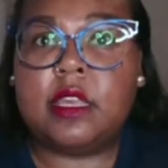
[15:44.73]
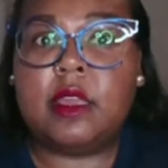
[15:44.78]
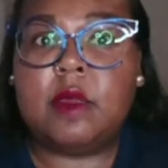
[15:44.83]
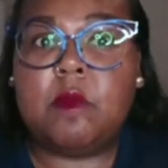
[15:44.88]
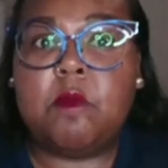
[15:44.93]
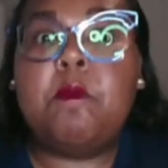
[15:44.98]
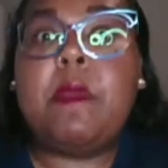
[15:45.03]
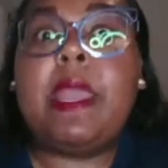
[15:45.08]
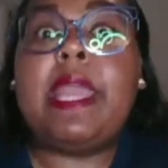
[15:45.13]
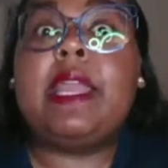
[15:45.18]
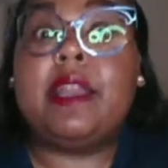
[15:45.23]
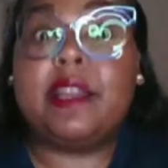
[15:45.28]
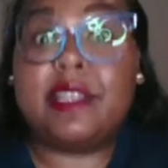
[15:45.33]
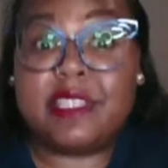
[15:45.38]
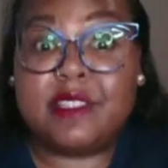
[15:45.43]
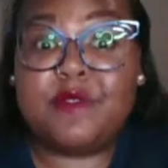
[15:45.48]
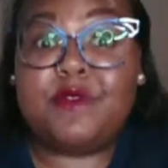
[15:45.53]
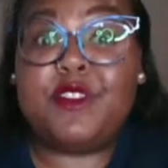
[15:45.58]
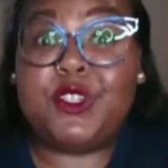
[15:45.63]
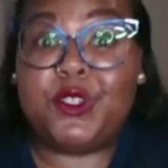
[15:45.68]
make
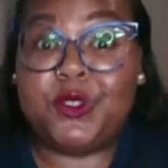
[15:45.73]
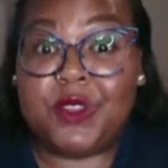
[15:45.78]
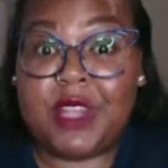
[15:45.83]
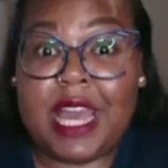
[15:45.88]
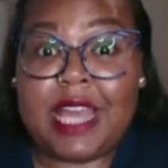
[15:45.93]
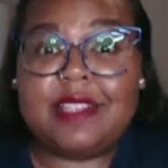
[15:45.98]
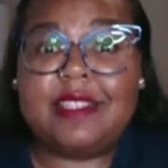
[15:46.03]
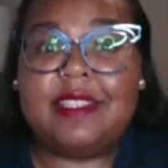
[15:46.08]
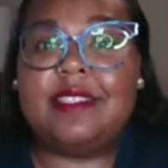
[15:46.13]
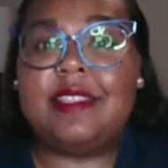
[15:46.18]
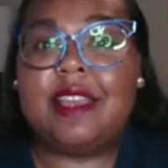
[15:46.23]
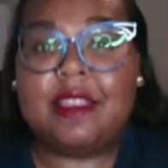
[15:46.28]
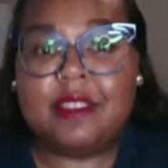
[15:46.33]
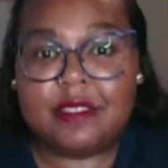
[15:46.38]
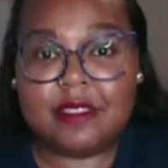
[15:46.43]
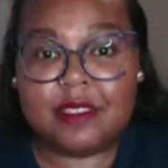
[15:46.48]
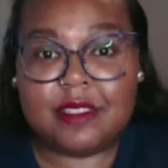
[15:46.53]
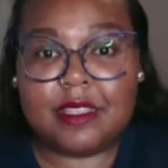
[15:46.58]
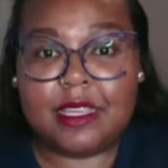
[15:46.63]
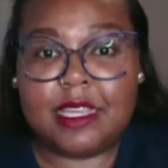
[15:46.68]
us feel that
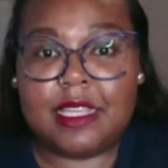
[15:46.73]
sense.